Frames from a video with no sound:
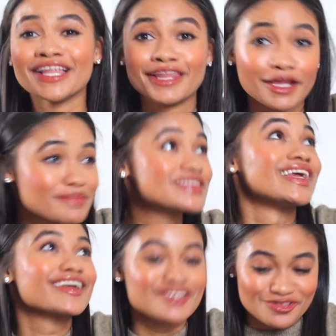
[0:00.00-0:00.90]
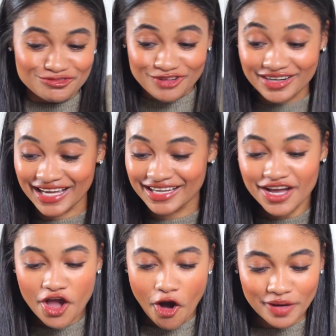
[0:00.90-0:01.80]
lipstick just running
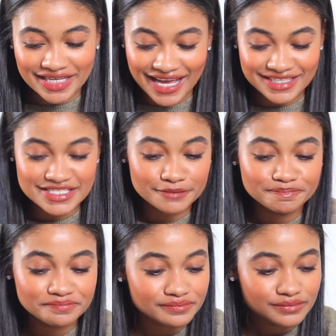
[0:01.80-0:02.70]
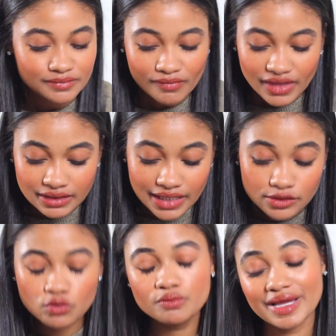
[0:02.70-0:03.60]
okay next
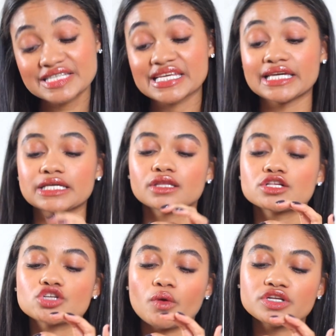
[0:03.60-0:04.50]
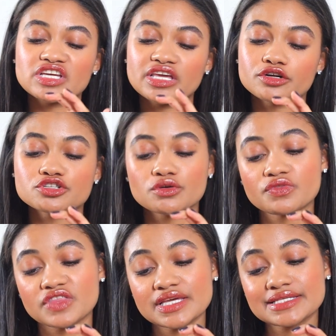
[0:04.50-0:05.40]
next oh Mented let's go on to here so
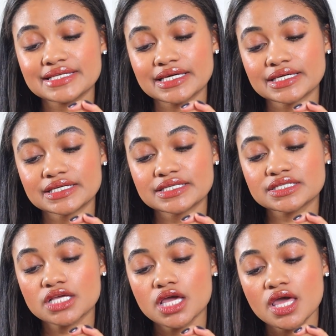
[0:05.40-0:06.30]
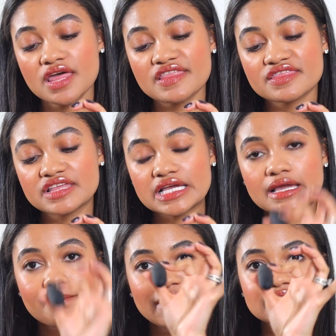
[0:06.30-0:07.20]
this is
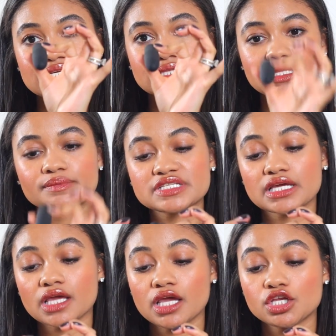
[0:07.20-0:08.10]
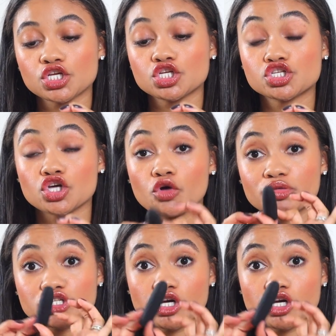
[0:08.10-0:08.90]
the Mented Lipstick in Dope